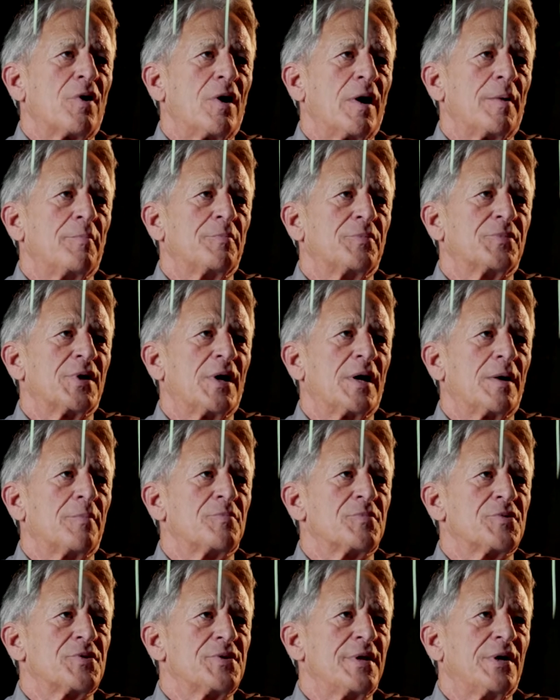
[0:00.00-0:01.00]
prime
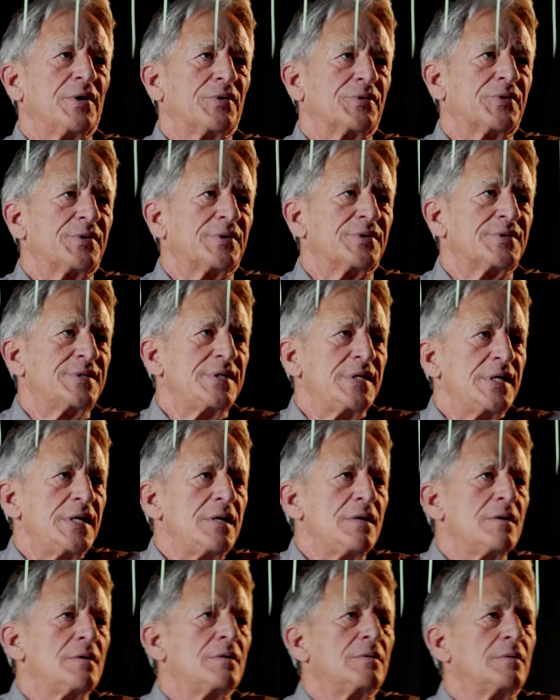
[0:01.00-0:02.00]
times delta
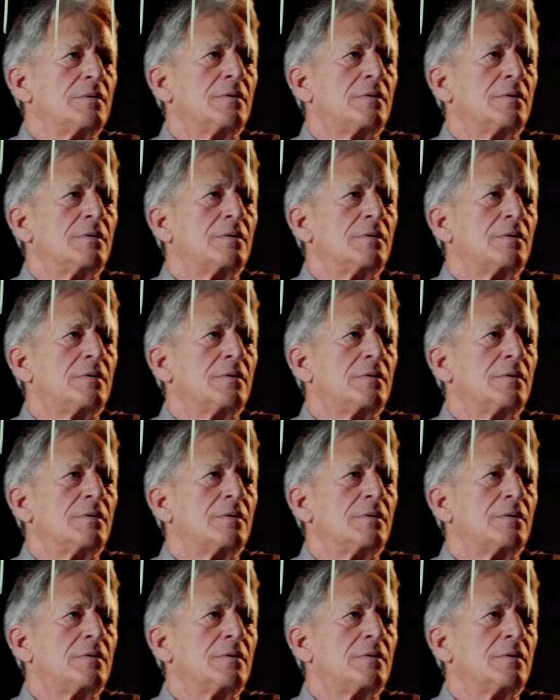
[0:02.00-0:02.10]
T,